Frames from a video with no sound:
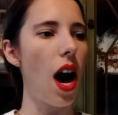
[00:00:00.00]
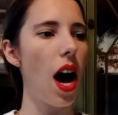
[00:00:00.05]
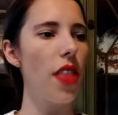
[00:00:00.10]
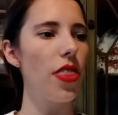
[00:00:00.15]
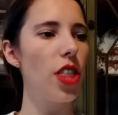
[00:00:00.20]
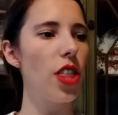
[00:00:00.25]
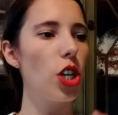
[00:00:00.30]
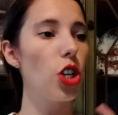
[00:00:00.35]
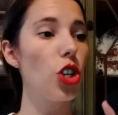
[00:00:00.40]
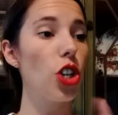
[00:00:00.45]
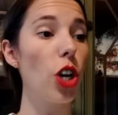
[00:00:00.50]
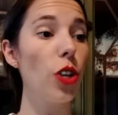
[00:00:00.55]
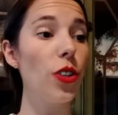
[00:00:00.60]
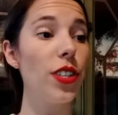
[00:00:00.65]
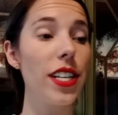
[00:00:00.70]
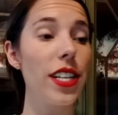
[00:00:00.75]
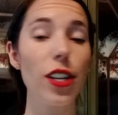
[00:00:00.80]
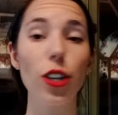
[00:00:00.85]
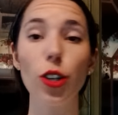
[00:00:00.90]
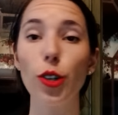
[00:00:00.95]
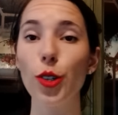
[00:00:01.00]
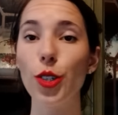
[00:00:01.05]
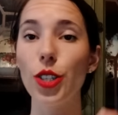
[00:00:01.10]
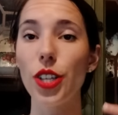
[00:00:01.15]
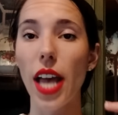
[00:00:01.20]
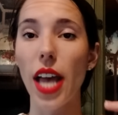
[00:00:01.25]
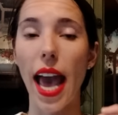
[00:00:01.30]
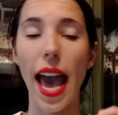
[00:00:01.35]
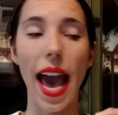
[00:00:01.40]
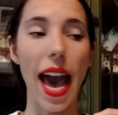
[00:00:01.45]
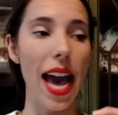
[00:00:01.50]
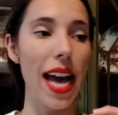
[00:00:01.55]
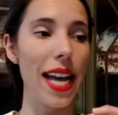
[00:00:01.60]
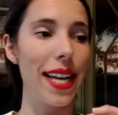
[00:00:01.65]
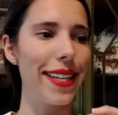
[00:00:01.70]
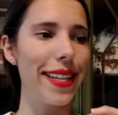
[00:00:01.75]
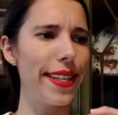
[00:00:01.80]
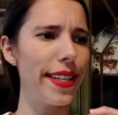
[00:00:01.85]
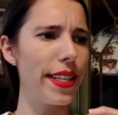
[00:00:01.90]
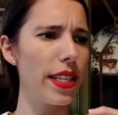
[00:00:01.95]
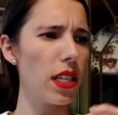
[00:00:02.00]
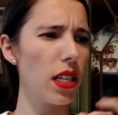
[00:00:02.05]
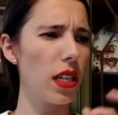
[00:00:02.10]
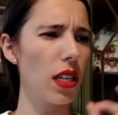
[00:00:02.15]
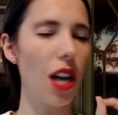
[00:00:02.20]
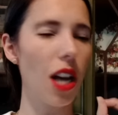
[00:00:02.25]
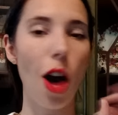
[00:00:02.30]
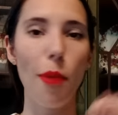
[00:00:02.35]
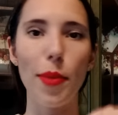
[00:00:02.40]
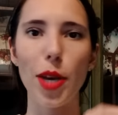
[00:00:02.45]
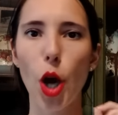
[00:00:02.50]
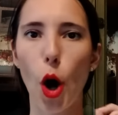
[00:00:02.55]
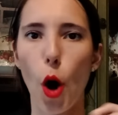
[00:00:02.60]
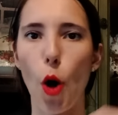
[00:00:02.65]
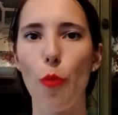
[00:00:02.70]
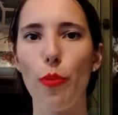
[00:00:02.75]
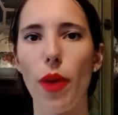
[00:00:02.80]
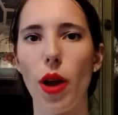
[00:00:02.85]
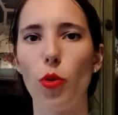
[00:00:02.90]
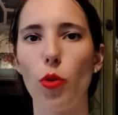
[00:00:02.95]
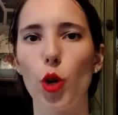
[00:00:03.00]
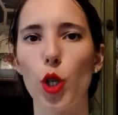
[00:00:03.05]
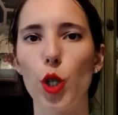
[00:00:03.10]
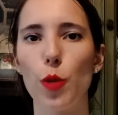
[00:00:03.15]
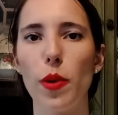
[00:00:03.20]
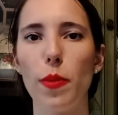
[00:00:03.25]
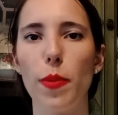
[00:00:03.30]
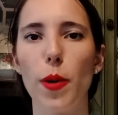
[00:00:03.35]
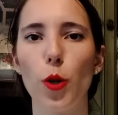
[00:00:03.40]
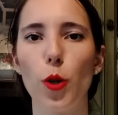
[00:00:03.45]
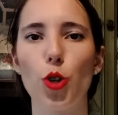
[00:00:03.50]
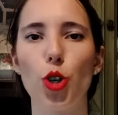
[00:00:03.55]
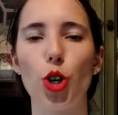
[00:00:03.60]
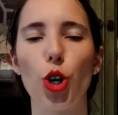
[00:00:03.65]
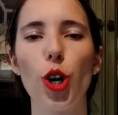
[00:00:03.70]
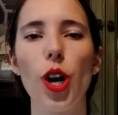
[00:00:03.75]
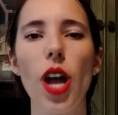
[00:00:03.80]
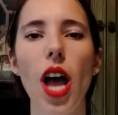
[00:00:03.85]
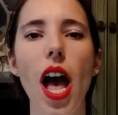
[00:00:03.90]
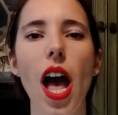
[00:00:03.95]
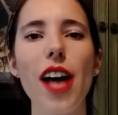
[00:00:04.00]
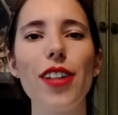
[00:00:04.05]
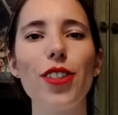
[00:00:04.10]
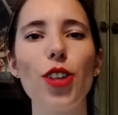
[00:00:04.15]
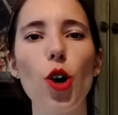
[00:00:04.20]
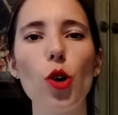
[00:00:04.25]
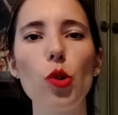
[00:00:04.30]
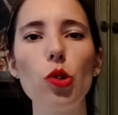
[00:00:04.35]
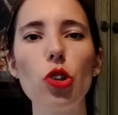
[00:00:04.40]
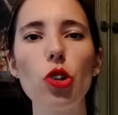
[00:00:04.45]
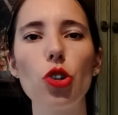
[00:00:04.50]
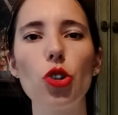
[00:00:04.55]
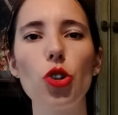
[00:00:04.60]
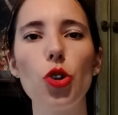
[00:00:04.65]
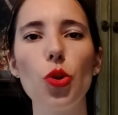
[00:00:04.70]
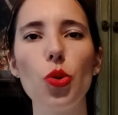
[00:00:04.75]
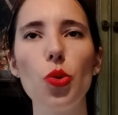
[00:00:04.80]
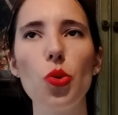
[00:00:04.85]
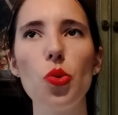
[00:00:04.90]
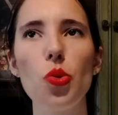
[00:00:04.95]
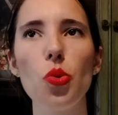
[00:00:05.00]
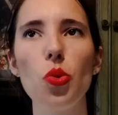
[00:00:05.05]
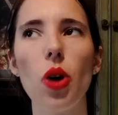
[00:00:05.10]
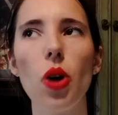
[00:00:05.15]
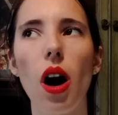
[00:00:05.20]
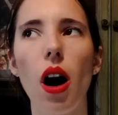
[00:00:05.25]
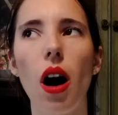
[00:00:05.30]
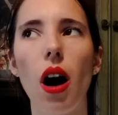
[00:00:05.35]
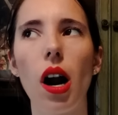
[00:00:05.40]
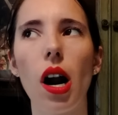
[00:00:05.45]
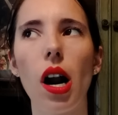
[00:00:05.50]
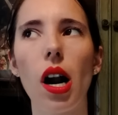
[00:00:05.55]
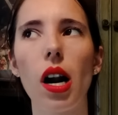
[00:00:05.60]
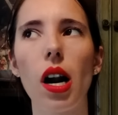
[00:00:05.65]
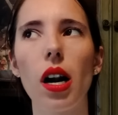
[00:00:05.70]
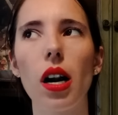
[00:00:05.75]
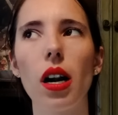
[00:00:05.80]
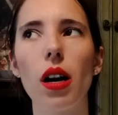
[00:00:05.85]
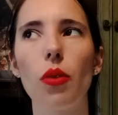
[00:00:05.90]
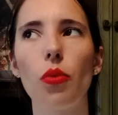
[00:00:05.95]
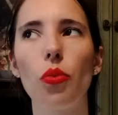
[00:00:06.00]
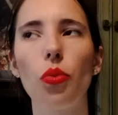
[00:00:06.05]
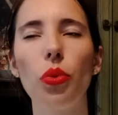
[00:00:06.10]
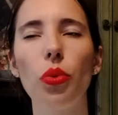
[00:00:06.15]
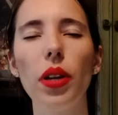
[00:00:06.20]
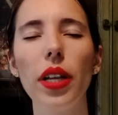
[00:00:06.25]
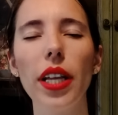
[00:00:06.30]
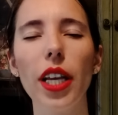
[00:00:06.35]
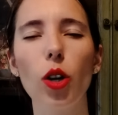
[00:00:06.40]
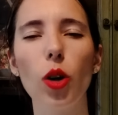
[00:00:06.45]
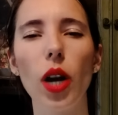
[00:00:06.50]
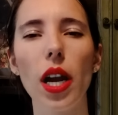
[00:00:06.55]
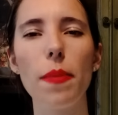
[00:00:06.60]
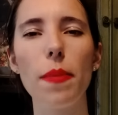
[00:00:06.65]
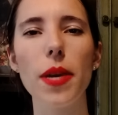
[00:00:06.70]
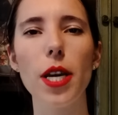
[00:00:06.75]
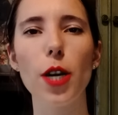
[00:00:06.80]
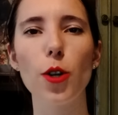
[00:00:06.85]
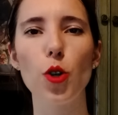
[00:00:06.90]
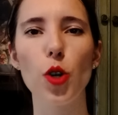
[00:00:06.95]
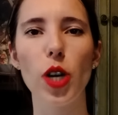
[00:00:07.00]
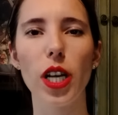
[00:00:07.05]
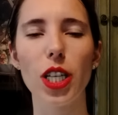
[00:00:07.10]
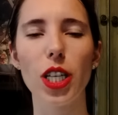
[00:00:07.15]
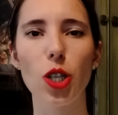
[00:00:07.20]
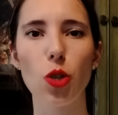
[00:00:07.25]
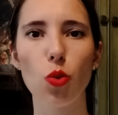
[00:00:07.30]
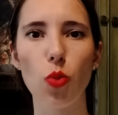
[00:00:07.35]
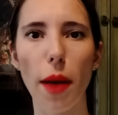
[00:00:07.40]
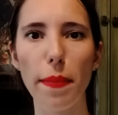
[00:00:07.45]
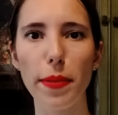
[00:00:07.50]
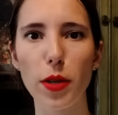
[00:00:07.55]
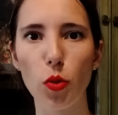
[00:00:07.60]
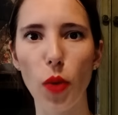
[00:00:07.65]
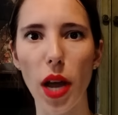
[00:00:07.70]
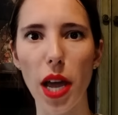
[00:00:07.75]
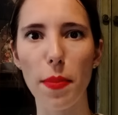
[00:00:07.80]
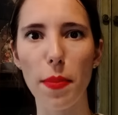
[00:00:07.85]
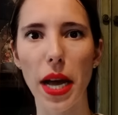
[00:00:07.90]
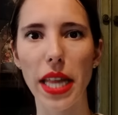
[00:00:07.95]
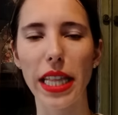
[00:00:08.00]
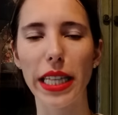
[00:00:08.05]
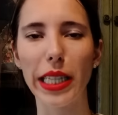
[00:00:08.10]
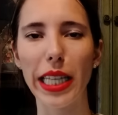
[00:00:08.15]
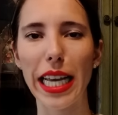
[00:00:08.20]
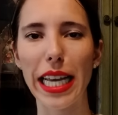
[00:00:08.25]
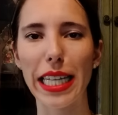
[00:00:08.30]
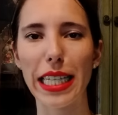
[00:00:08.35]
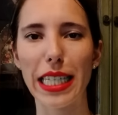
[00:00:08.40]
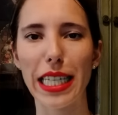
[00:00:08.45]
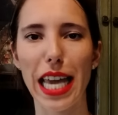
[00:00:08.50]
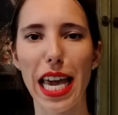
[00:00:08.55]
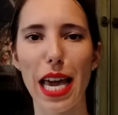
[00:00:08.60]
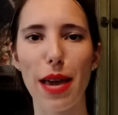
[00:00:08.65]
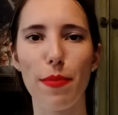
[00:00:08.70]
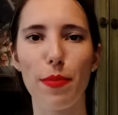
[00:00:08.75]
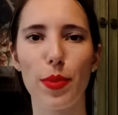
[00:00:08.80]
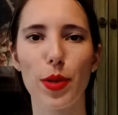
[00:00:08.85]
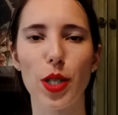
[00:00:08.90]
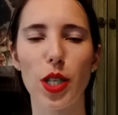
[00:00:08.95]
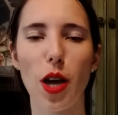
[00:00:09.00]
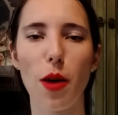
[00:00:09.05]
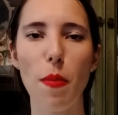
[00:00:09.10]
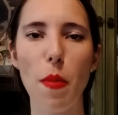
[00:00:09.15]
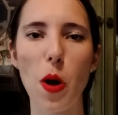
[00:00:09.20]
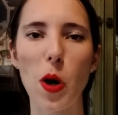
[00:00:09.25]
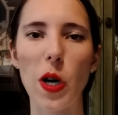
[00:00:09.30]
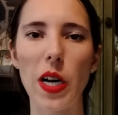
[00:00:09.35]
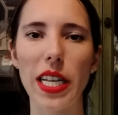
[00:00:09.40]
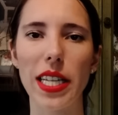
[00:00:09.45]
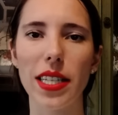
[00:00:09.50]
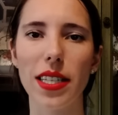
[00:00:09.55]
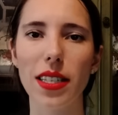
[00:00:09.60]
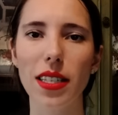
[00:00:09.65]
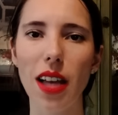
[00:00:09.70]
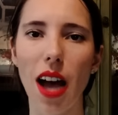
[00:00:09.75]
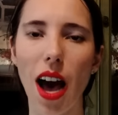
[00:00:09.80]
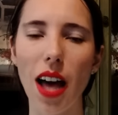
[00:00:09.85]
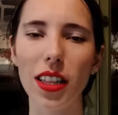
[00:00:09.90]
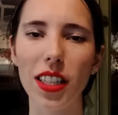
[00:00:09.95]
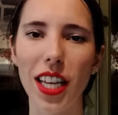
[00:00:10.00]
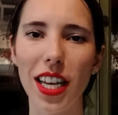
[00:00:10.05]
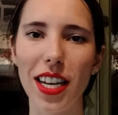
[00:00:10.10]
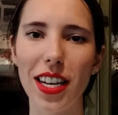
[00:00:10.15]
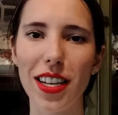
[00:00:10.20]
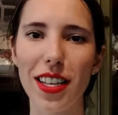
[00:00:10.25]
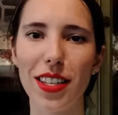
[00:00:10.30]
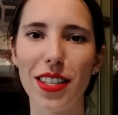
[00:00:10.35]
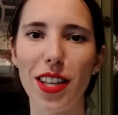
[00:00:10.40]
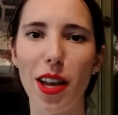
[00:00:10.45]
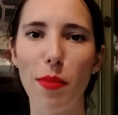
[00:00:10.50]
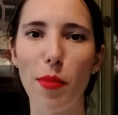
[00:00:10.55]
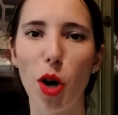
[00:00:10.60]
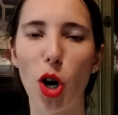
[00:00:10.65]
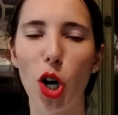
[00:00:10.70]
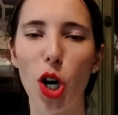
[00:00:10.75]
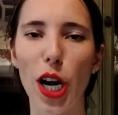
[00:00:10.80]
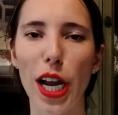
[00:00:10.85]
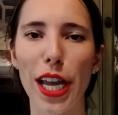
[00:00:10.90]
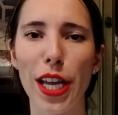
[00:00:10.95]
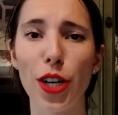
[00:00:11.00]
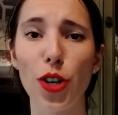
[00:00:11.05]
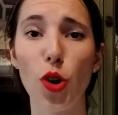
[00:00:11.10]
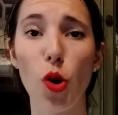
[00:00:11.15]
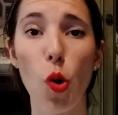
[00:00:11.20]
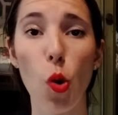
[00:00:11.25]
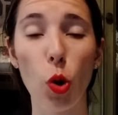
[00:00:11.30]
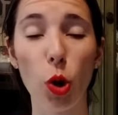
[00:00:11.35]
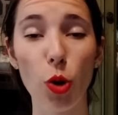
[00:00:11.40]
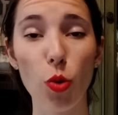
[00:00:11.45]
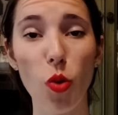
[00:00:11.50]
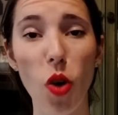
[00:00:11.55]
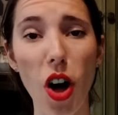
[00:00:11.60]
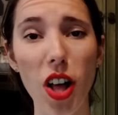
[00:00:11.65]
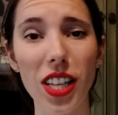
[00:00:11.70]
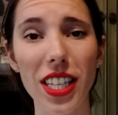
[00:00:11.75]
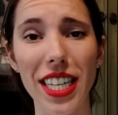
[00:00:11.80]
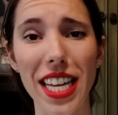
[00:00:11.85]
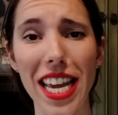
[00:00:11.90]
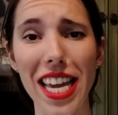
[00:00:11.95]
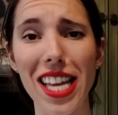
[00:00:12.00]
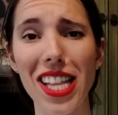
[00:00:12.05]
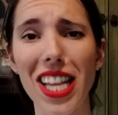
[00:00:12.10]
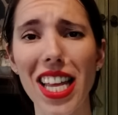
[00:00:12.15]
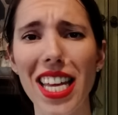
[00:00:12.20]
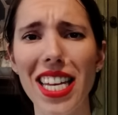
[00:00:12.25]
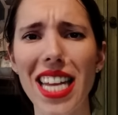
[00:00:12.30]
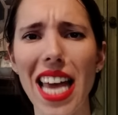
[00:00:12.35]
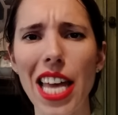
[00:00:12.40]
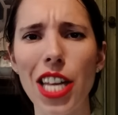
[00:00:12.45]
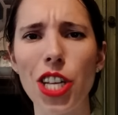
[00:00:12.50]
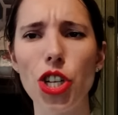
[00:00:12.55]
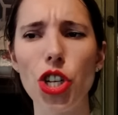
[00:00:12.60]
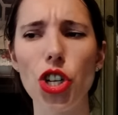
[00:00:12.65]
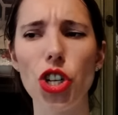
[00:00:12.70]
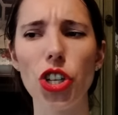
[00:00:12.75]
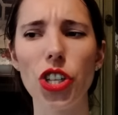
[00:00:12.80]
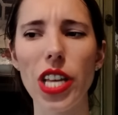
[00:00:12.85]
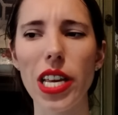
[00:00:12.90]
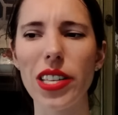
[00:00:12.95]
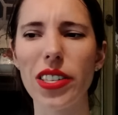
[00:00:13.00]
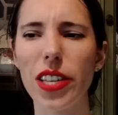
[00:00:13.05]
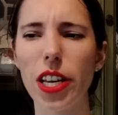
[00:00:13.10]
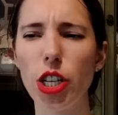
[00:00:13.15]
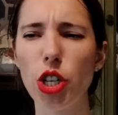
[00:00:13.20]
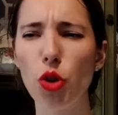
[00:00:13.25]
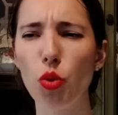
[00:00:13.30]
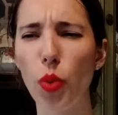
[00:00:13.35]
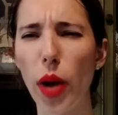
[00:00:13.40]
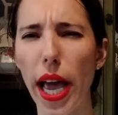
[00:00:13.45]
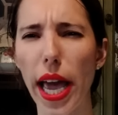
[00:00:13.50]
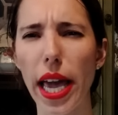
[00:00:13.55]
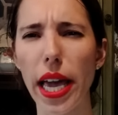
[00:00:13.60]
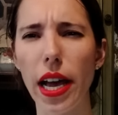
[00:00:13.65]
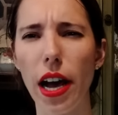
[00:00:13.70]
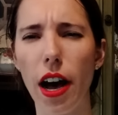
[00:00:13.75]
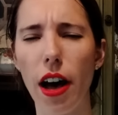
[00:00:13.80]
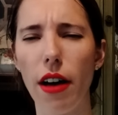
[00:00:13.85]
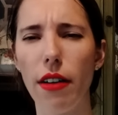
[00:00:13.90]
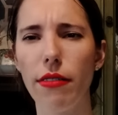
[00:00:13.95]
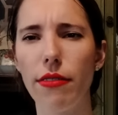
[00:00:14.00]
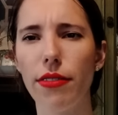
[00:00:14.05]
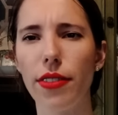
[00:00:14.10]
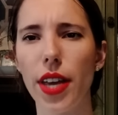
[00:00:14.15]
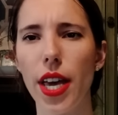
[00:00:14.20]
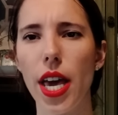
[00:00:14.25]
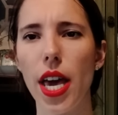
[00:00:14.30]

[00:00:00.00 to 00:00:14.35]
The Shell Seekers and Coming Home by Rosamund Pilcher. Those two are really great because you get swept away by the landscape. Some are in Scotland, some are in Cornwall in England, and she just has such a way of